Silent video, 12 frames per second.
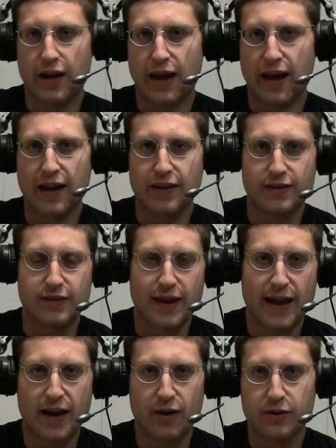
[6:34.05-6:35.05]
And
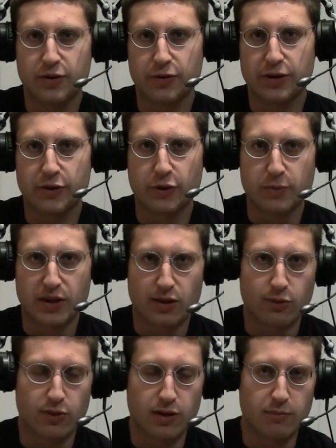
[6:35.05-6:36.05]
now you're hearing me
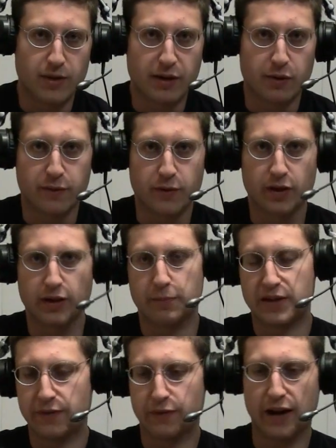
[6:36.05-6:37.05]
through the microphone on the
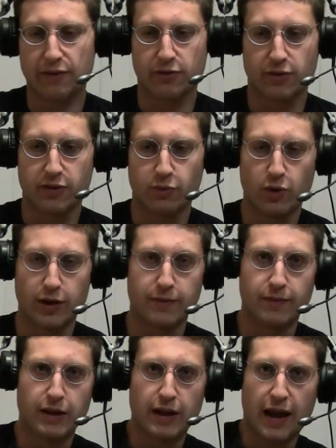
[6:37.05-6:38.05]
P531.